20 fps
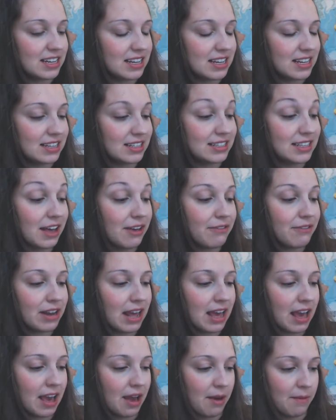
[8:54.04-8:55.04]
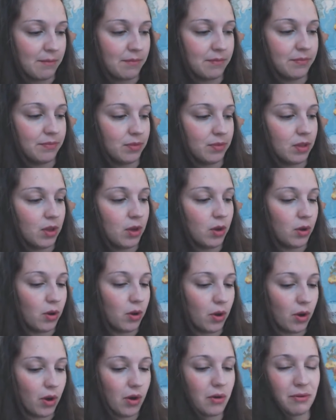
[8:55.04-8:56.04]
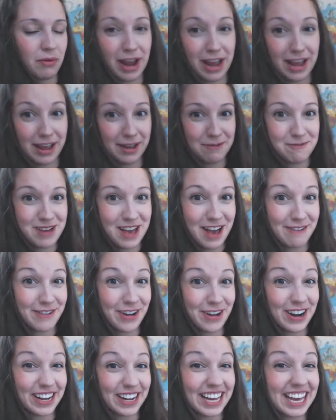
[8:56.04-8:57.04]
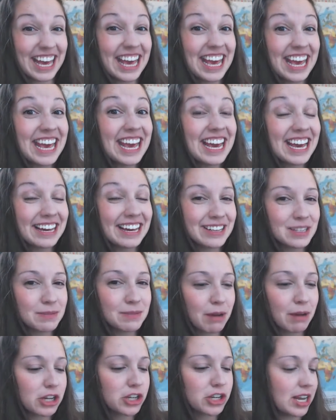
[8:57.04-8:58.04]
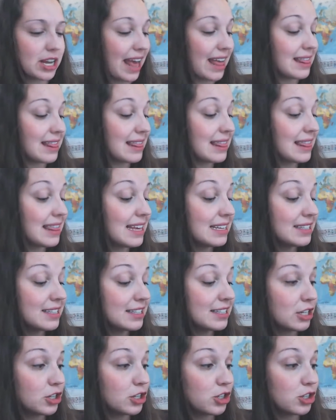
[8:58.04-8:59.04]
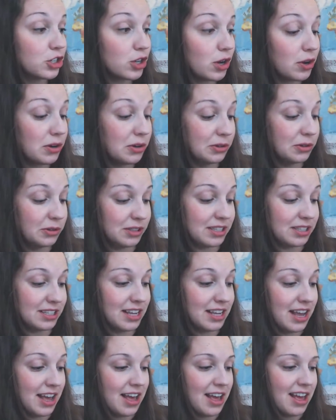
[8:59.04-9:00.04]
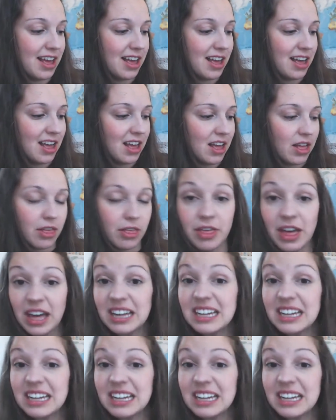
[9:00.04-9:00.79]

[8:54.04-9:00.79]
7 a.m. All right, we have our key expression, and this shows that